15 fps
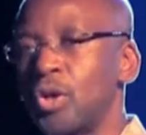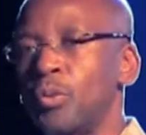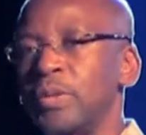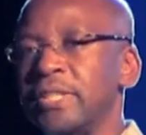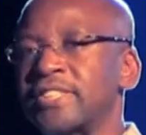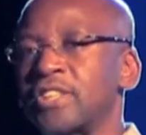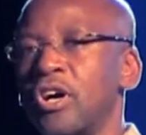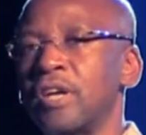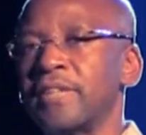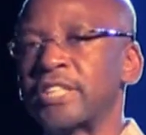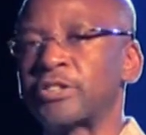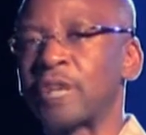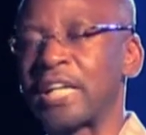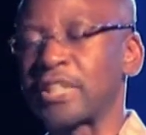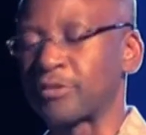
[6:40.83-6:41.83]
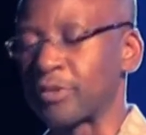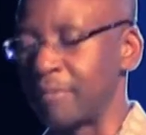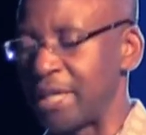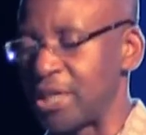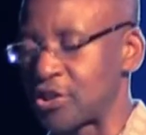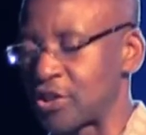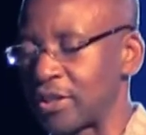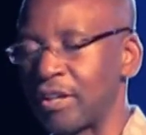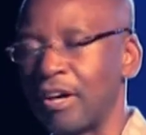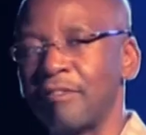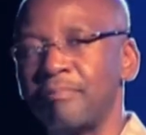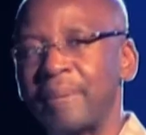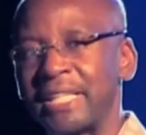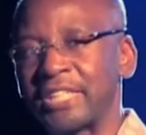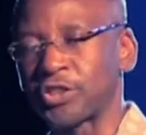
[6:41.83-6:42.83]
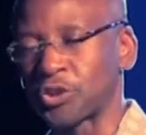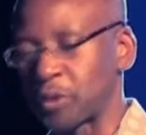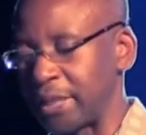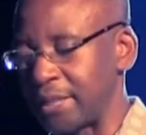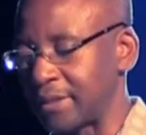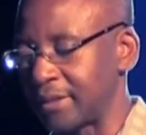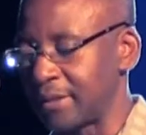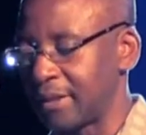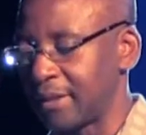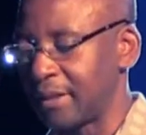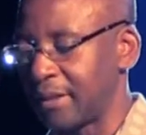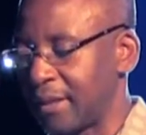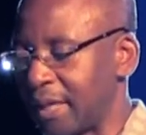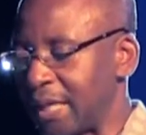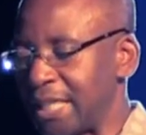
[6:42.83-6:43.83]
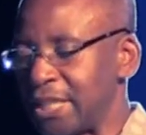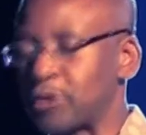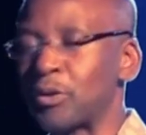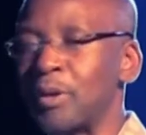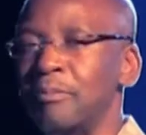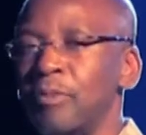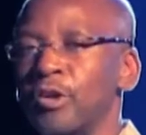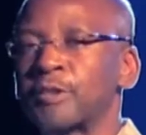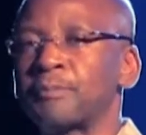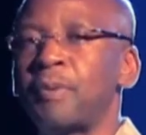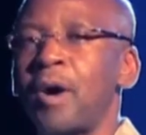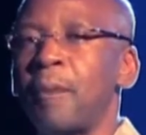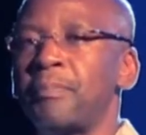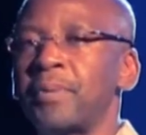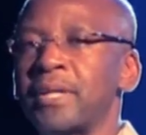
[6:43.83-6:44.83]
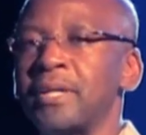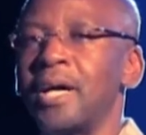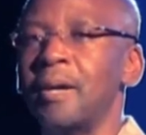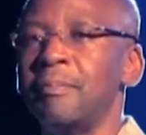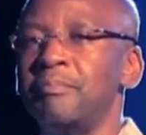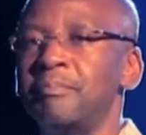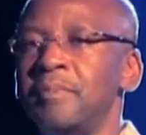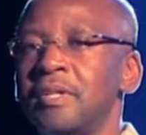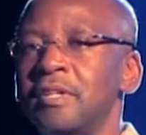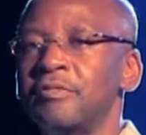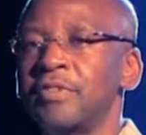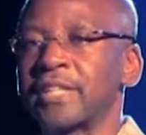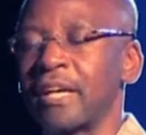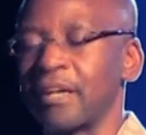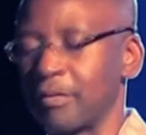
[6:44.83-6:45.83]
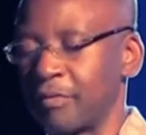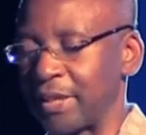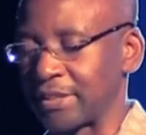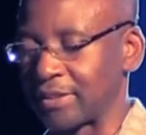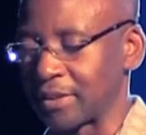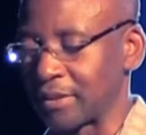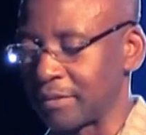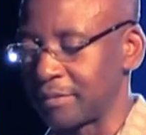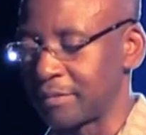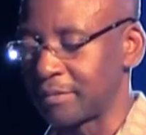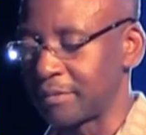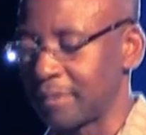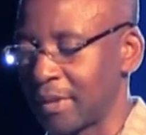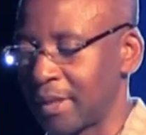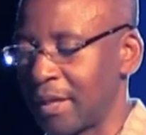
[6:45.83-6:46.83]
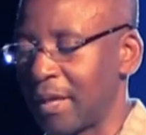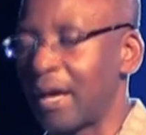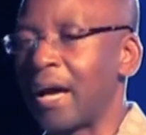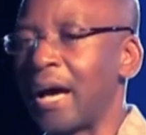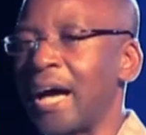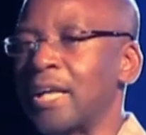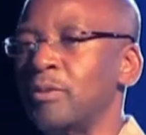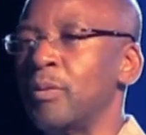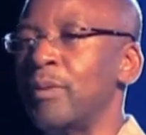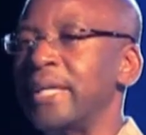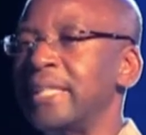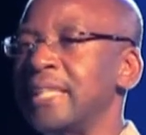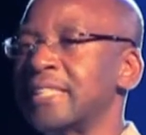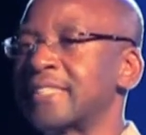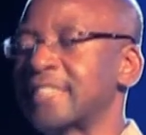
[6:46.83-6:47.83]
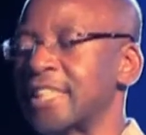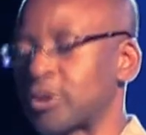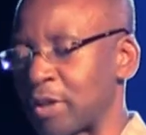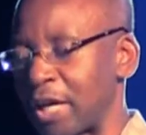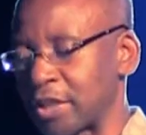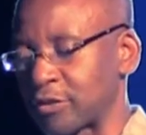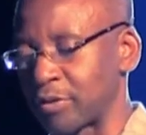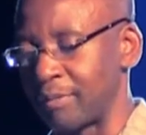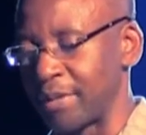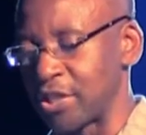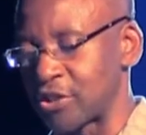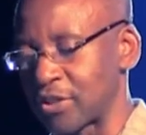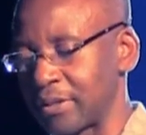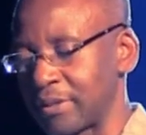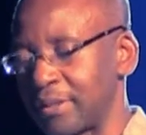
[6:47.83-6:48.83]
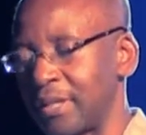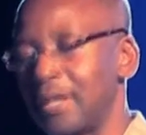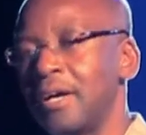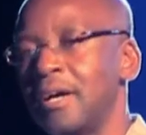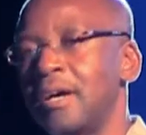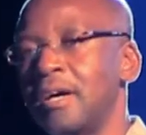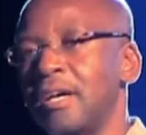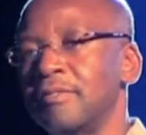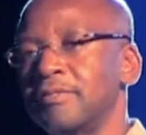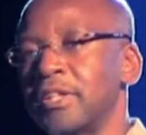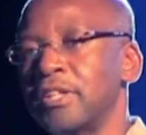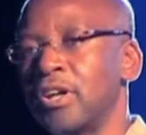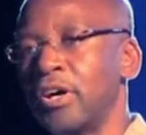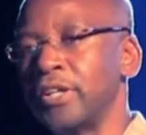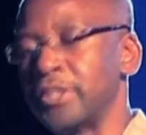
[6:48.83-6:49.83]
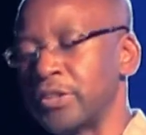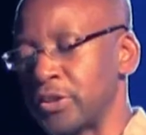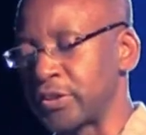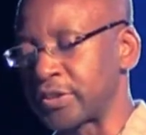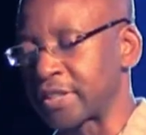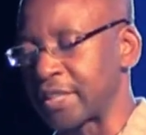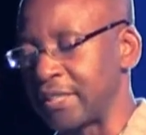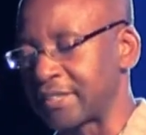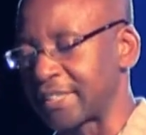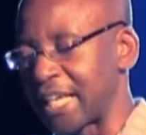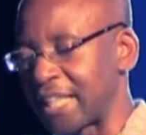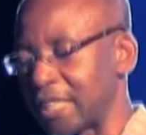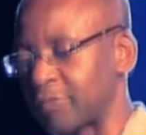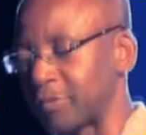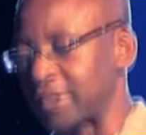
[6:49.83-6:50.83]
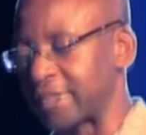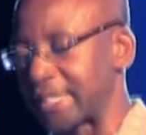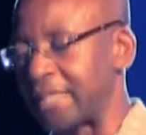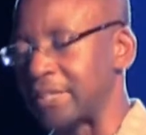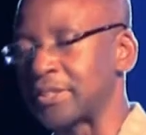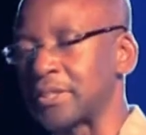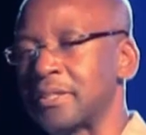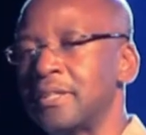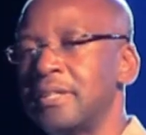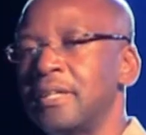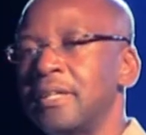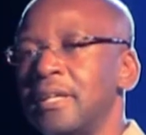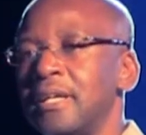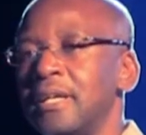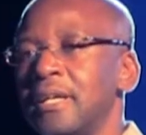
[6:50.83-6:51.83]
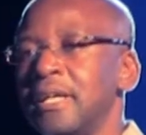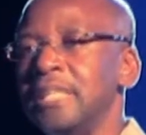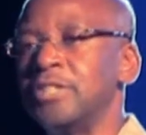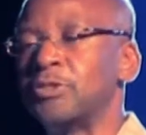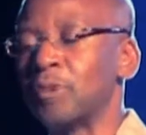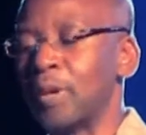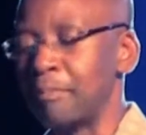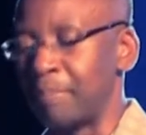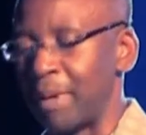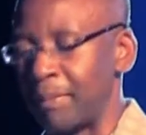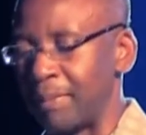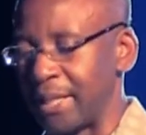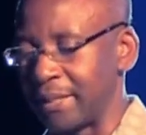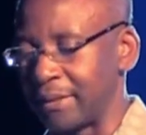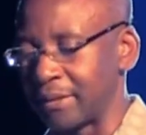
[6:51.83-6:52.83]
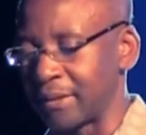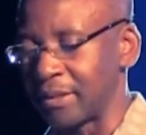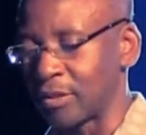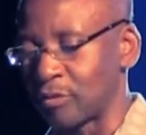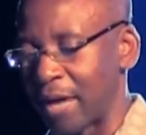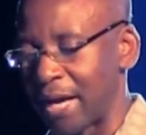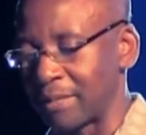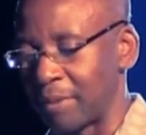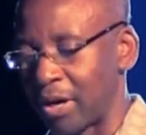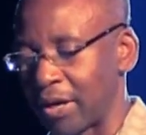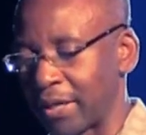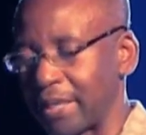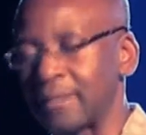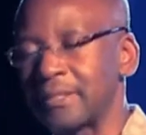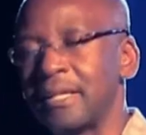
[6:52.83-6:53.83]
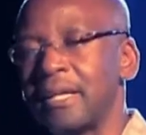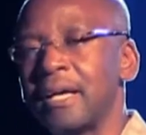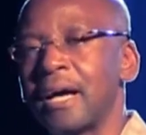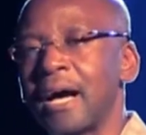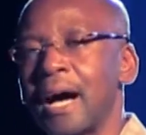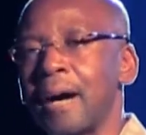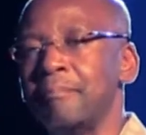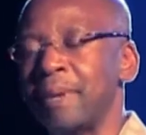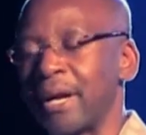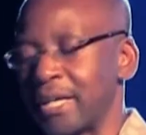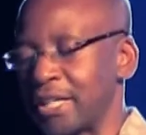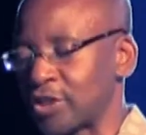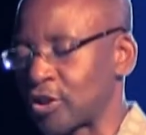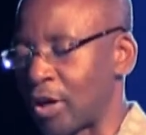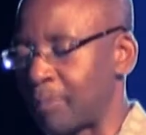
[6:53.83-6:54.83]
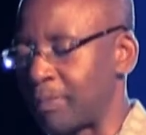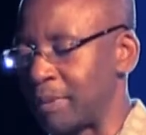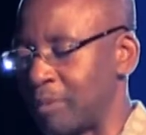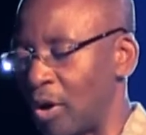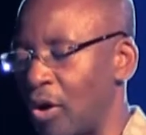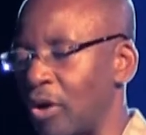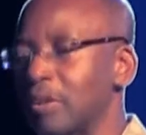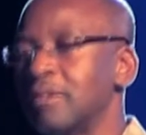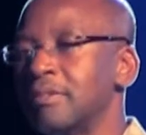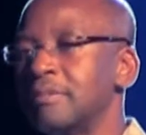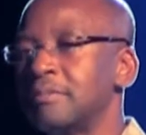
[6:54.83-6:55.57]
We saw the transformation of Bay Street into a most popular hub for CARIFESTA, and we witnessed the transformation of the Lloyd Erskine Sandiford Centre into a bubbling Grand Market and Barrier Shopping Mall.